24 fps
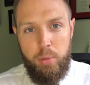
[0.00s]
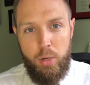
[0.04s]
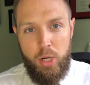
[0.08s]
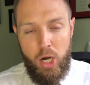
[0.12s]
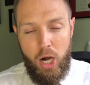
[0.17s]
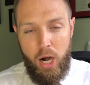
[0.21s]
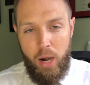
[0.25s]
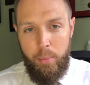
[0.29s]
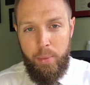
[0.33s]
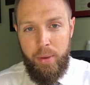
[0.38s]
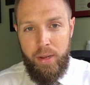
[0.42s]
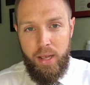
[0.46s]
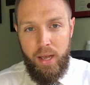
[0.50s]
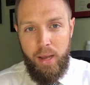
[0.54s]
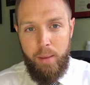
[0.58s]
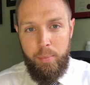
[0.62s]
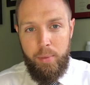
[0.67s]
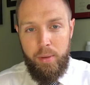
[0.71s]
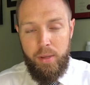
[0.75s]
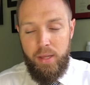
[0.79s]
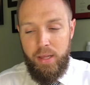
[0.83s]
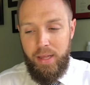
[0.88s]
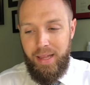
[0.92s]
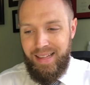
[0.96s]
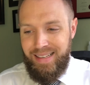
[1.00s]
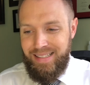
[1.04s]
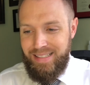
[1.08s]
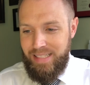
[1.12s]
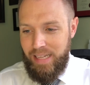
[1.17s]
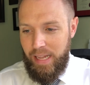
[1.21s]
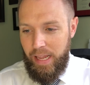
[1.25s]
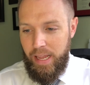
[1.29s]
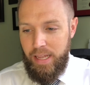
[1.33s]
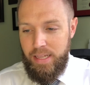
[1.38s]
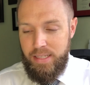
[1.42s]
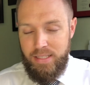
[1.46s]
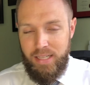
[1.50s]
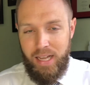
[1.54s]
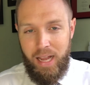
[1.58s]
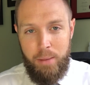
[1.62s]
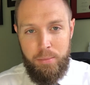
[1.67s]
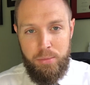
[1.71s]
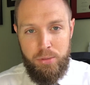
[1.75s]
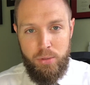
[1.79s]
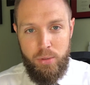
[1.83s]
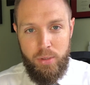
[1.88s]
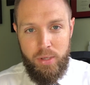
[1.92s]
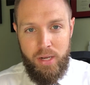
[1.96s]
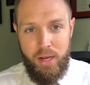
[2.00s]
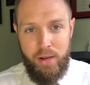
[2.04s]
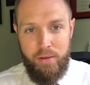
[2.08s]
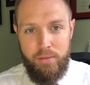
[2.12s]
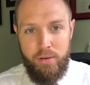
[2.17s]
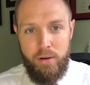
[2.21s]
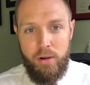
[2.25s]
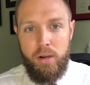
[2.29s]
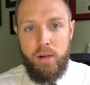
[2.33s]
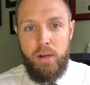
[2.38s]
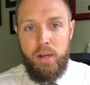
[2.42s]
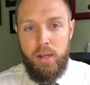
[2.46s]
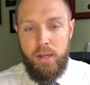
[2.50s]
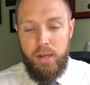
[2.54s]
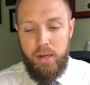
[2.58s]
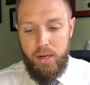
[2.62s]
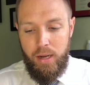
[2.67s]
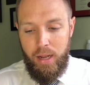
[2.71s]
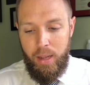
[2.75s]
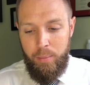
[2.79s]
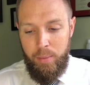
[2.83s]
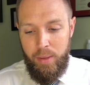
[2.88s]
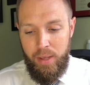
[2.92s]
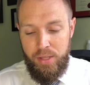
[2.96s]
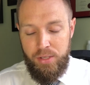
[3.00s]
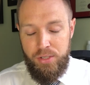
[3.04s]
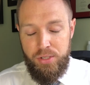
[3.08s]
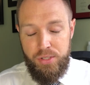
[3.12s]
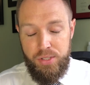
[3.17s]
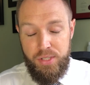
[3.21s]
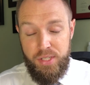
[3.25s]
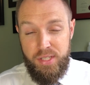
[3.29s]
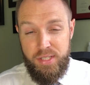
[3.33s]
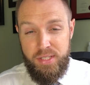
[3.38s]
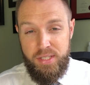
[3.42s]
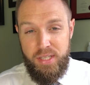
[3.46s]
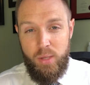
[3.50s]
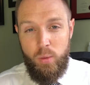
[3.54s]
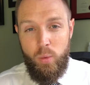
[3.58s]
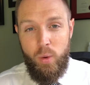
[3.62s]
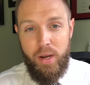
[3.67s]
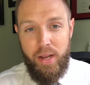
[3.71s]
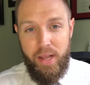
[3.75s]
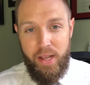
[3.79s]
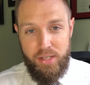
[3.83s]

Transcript: carbing up, it takes time to recover. I'm interested to see what